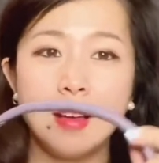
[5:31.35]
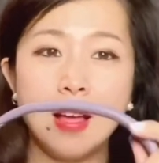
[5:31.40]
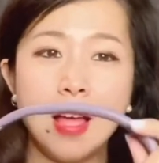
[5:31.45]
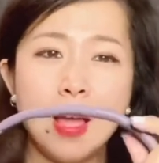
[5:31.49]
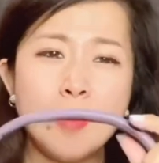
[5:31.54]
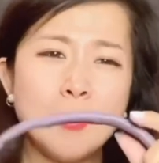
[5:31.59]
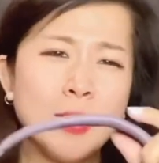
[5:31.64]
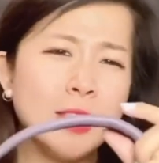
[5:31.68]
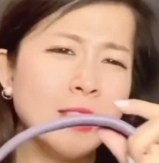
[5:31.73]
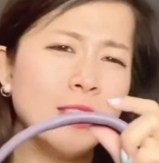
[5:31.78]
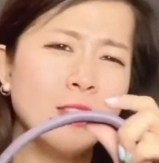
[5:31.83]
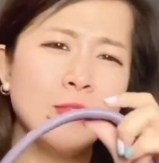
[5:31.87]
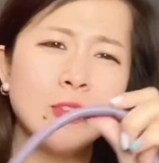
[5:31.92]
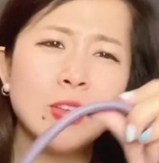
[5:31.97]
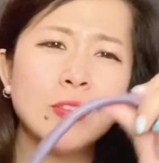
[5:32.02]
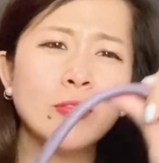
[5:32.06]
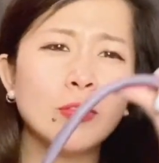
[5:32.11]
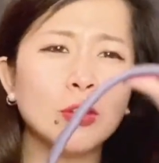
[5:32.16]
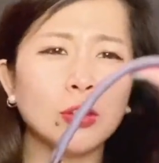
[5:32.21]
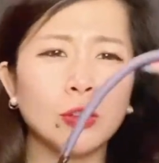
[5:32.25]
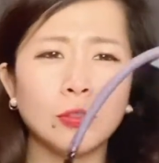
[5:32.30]
I mean, even
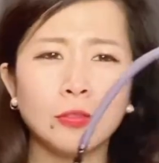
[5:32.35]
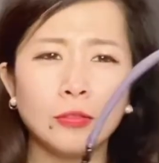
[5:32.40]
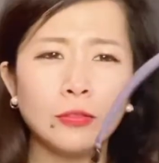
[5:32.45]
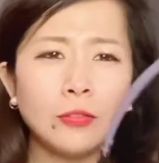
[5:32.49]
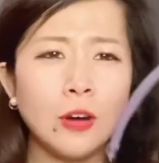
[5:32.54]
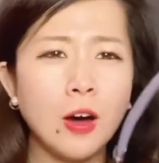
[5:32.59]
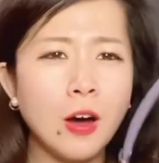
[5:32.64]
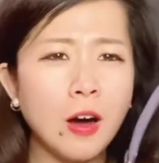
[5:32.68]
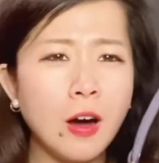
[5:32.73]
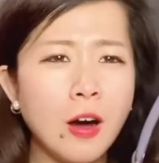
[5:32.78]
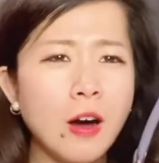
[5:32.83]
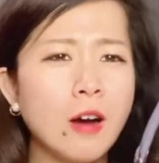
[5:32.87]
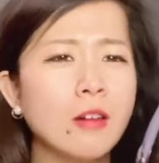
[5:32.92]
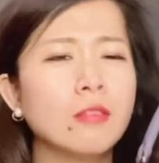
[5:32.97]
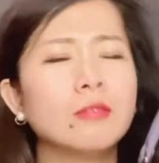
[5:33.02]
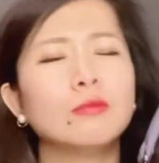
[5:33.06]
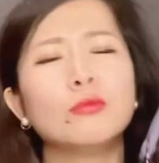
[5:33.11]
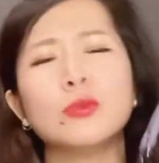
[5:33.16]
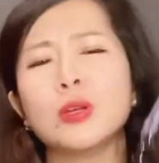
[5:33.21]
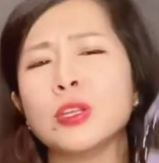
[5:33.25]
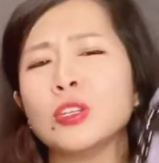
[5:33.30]
for the fall,
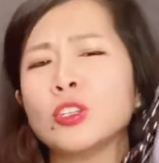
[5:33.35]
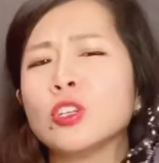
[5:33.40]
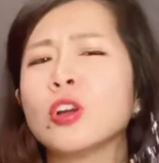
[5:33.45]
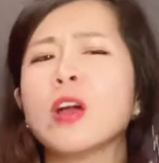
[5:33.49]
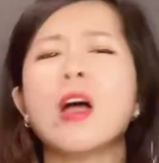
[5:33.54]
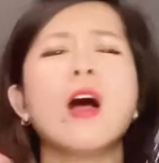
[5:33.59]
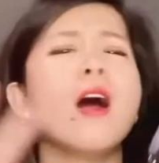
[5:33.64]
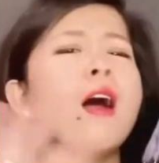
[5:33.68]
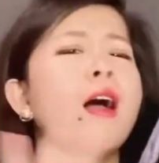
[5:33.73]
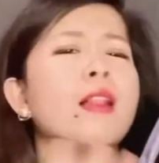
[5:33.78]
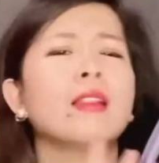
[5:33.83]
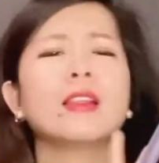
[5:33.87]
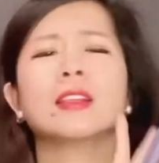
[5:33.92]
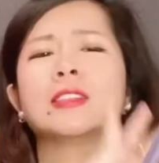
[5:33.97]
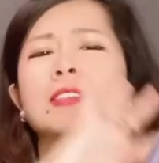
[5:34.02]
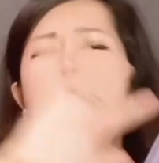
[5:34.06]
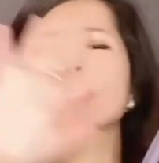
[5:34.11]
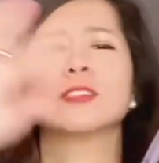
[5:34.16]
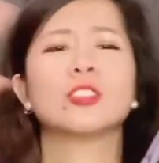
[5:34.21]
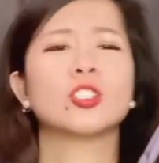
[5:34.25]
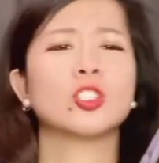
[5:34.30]
winter,
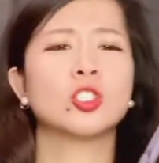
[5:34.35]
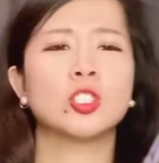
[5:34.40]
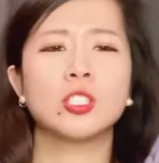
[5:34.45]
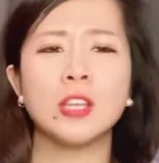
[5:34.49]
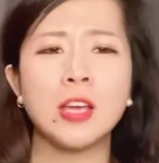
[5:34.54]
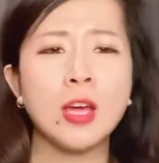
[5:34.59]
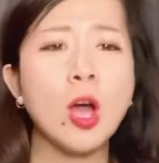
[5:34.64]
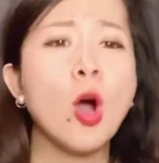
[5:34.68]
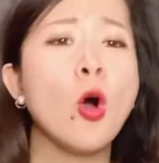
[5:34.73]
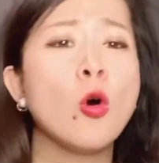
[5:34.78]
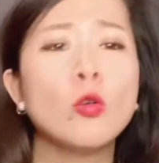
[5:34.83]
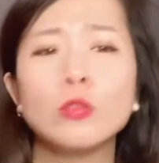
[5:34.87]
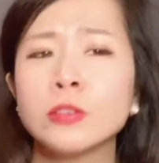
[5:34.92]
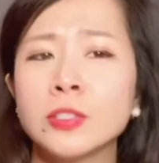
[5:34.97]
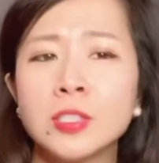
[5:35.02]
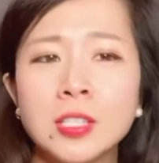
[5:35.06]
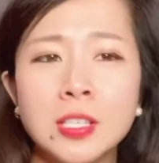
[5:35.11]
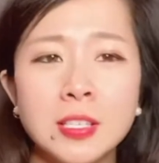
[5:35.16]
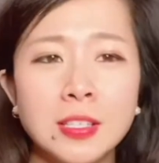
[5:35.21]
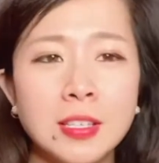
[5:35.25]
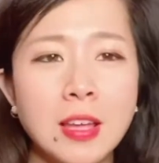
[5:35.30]
let's just say all
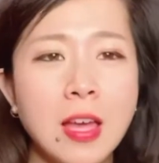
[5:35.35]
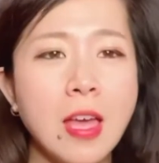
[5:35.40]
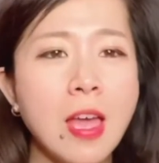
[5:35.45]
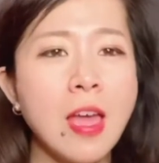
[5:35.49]
season.